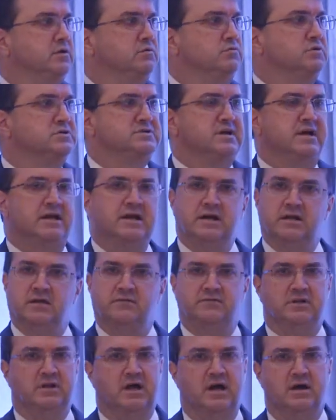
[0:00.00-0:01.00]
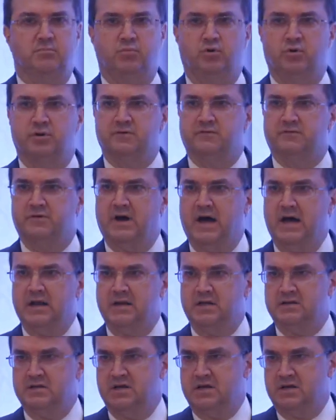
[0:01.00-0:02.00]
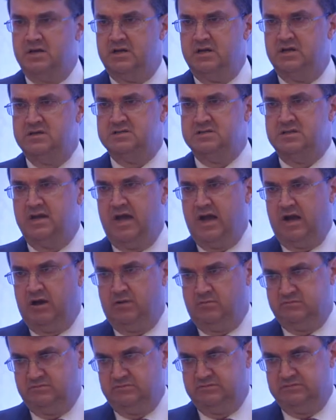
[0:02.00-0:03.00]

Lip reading: was a hell of a lot more divided than it is now,